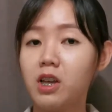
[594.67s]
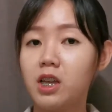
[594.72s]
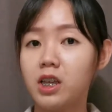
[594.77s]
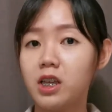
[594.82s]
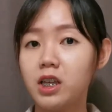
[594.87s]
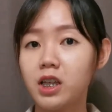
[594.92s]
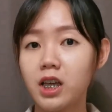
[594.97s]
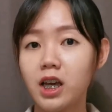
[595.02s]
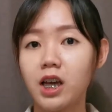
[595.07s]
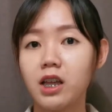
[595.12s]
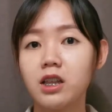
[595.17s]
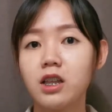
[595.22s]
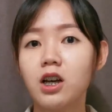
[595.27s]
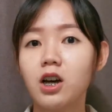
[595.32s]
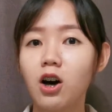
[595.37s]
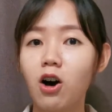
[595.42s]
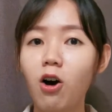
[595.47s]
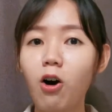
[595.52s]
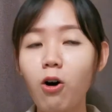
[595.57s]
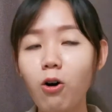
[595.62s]
He can
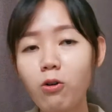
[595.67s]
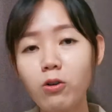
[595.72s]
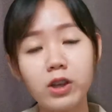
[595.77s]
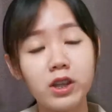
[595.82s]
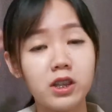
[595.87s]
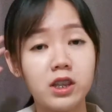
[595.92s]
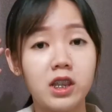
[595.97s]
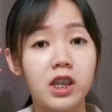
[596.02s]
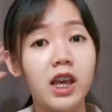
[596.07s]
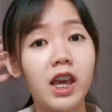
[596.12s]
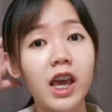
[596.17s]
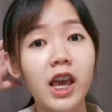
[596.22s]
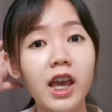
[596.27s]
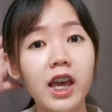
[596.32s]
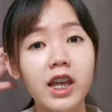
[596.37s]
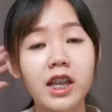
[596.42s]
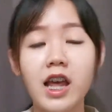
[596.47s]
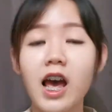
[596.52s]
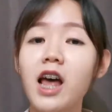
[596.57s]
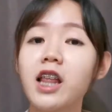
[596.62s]
hold his
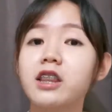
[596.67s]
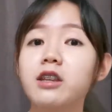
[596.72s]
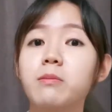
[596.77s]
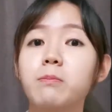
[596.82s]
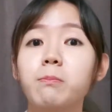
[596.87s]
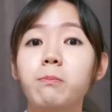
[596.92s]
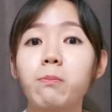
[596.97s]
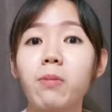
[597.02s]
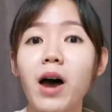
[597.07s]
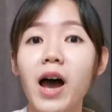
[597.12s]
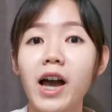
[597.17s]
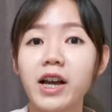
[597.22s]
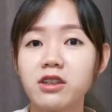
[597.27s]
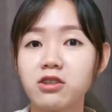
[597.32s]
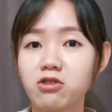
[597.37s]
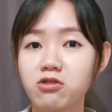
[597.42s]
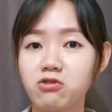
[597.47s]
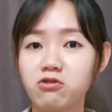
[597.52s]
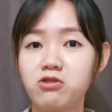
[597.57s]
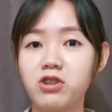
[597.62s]
head and the back
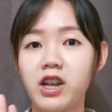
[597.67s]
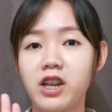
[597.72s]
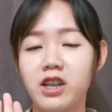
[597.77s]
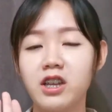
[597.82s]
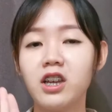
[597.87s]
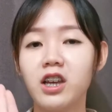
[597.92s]
straight